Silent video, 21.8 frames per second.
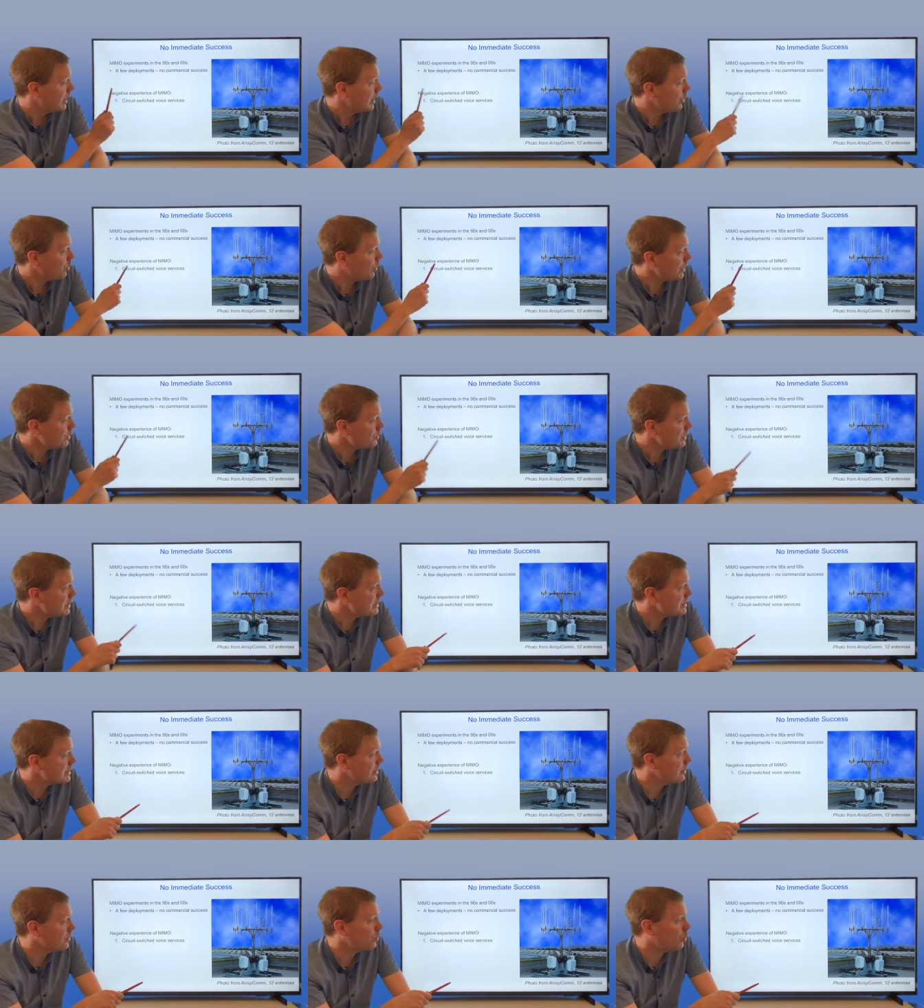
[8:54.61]
And one
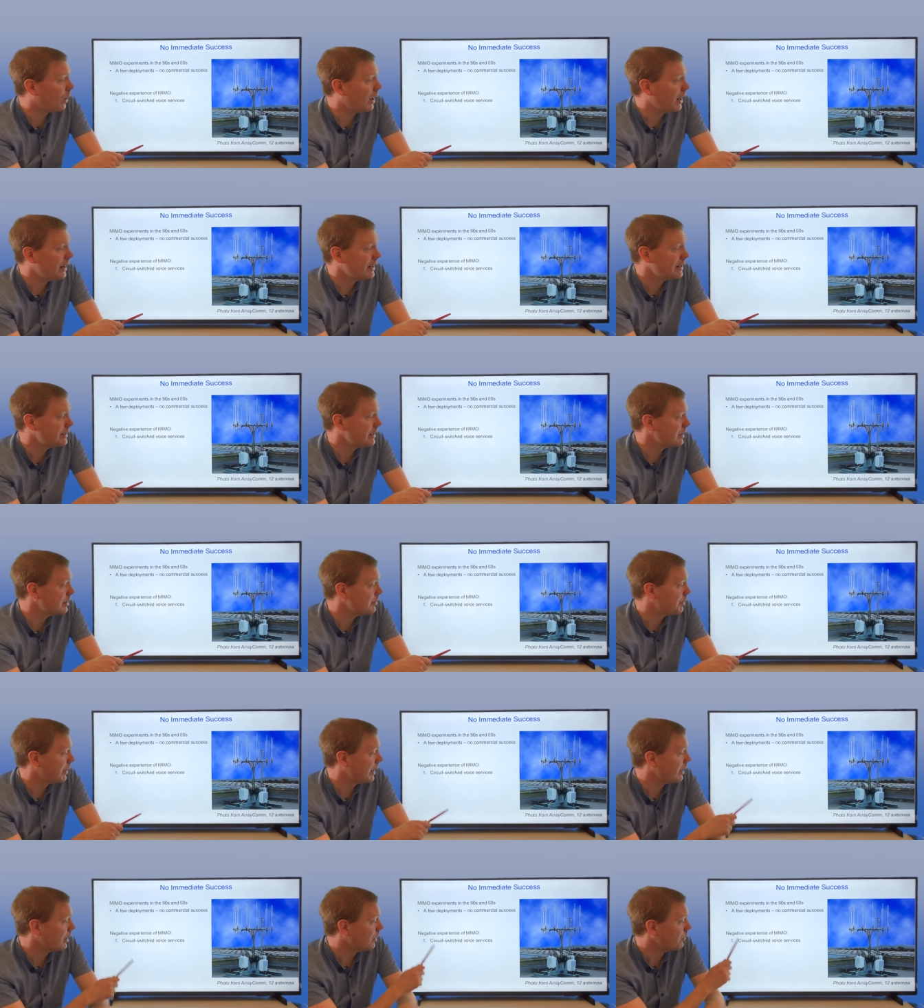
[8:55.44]
reason why it didn't
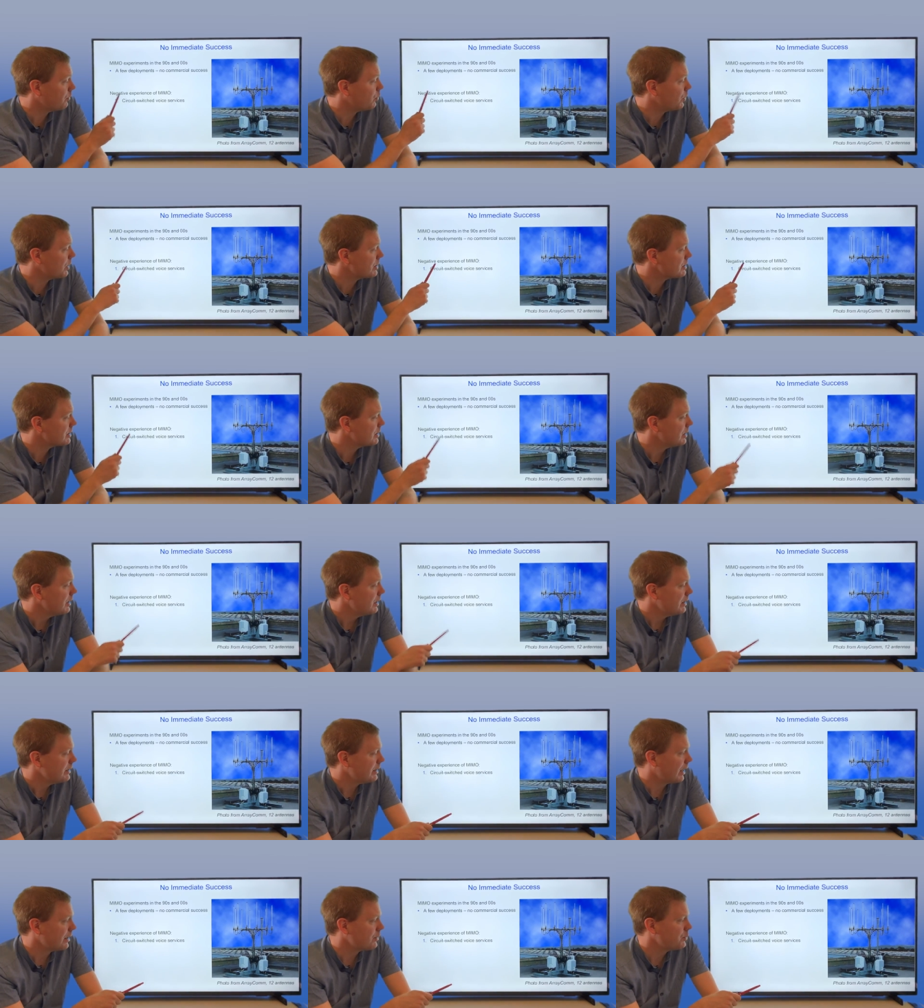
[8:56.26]
pay off was
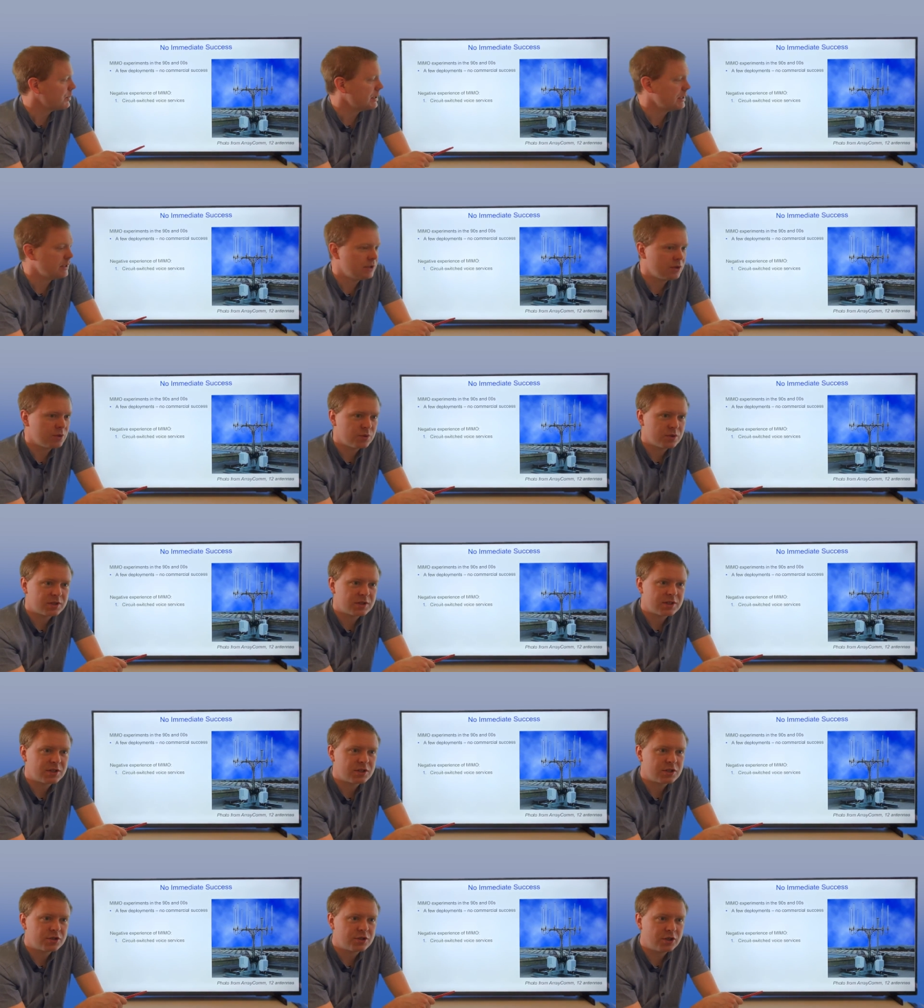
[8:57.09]
that we
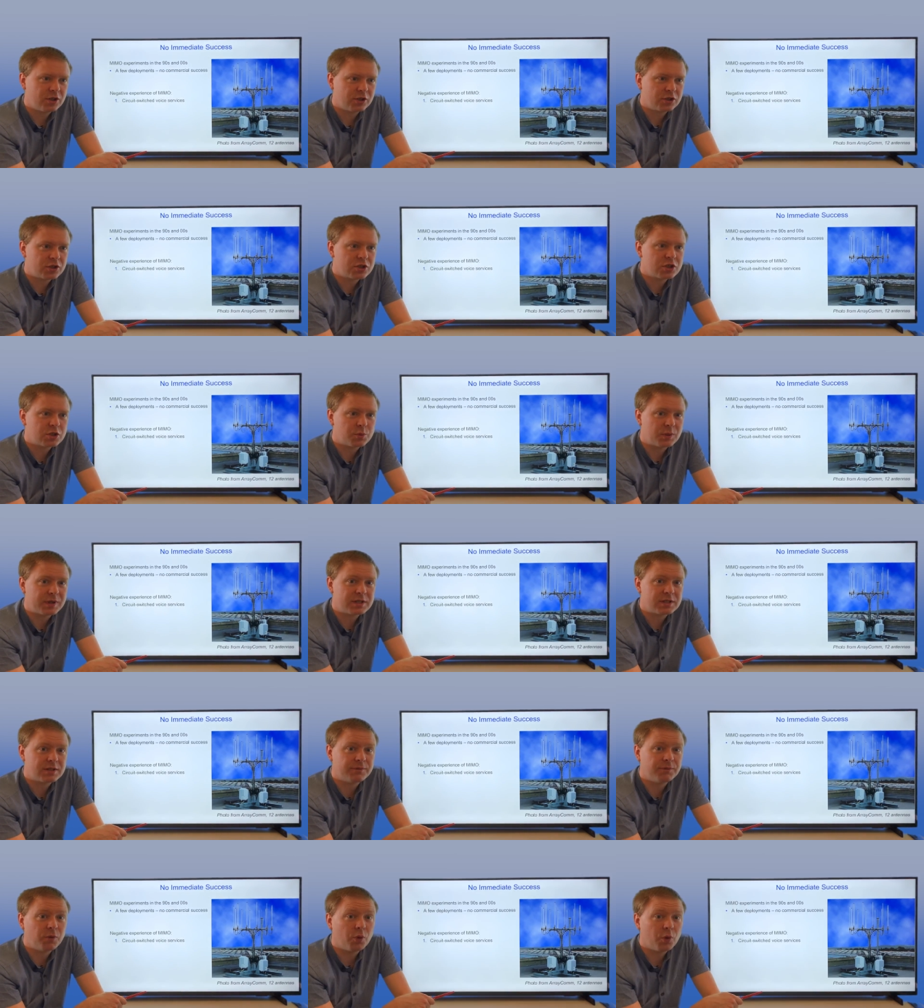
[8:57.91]
used circuit
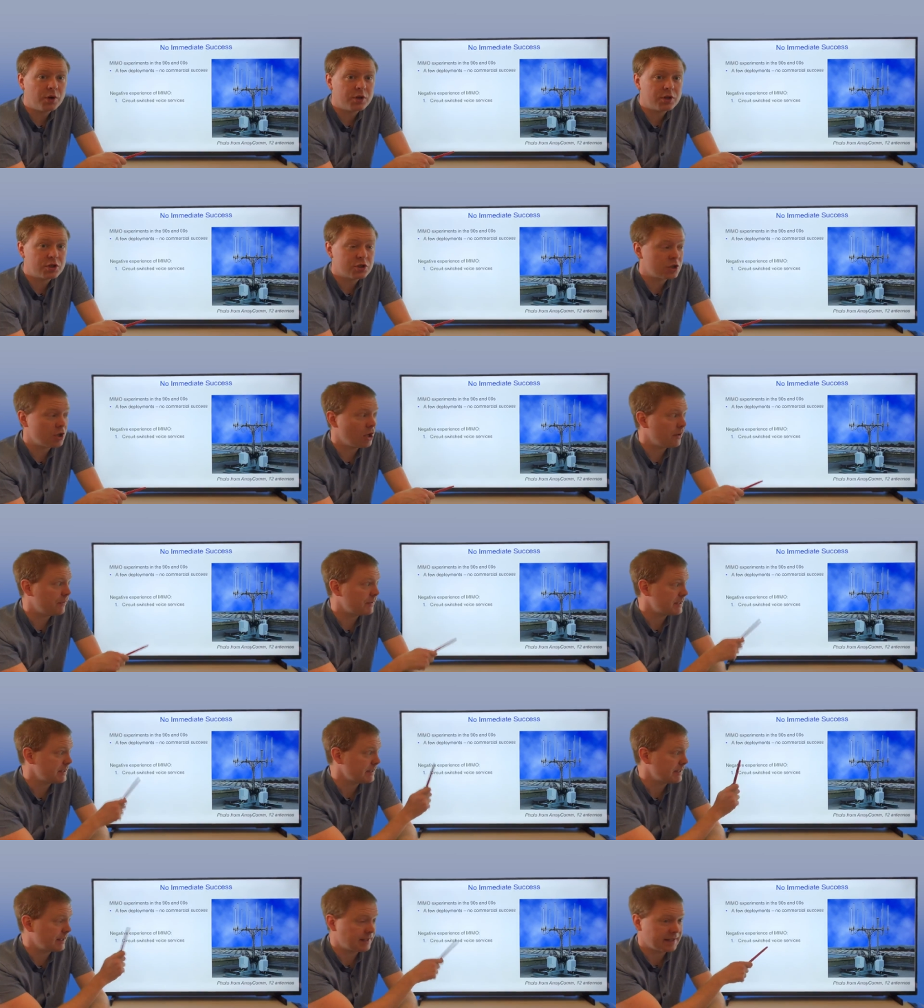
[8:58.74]
switch voice
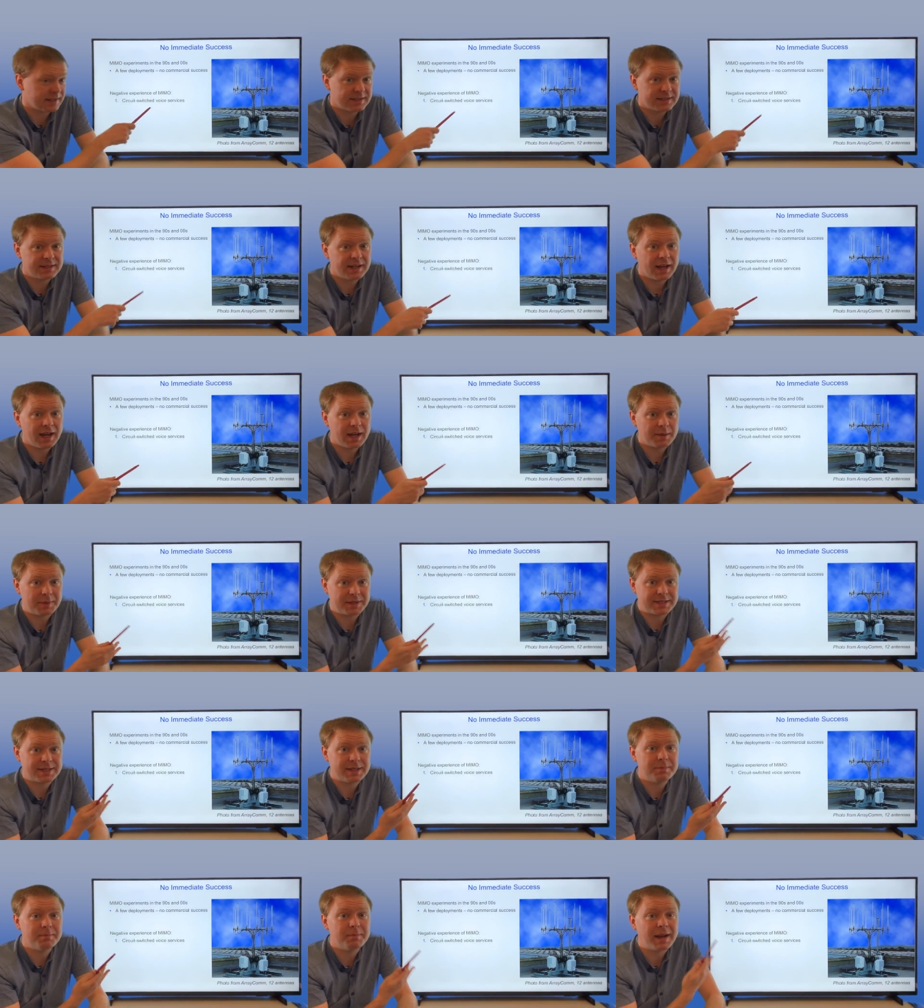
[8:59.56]
services at this time
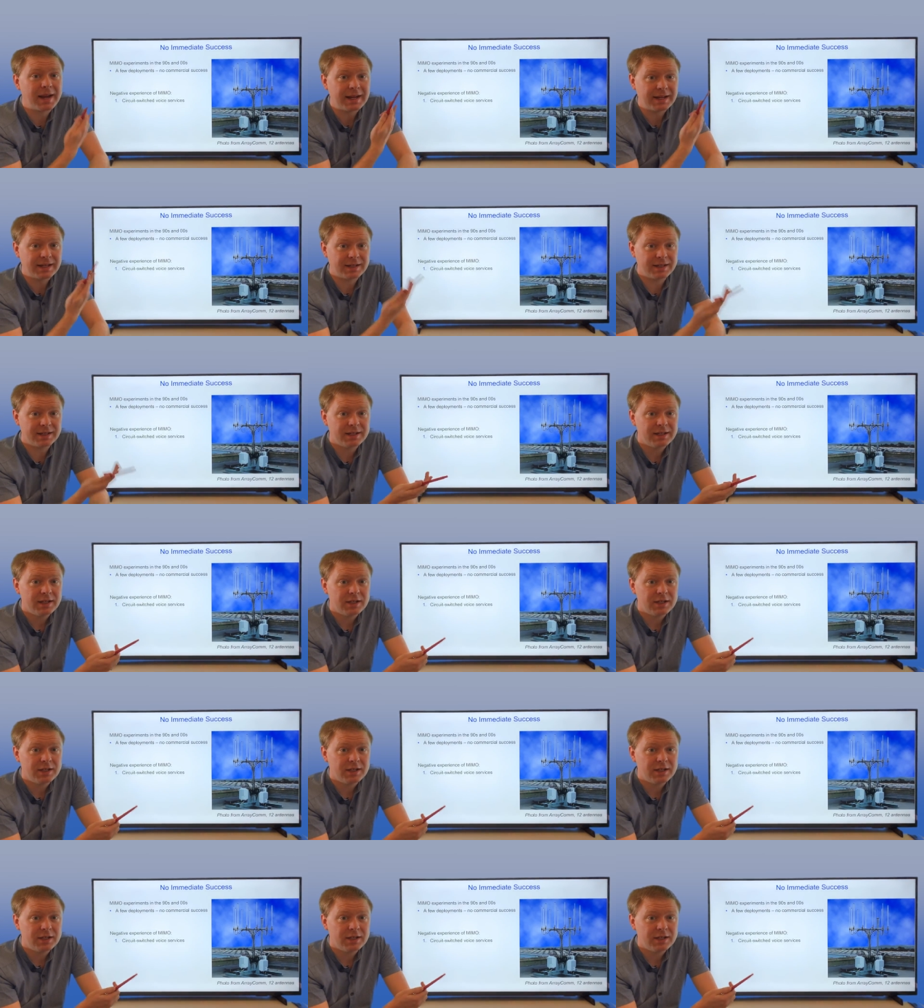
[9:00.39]
as the main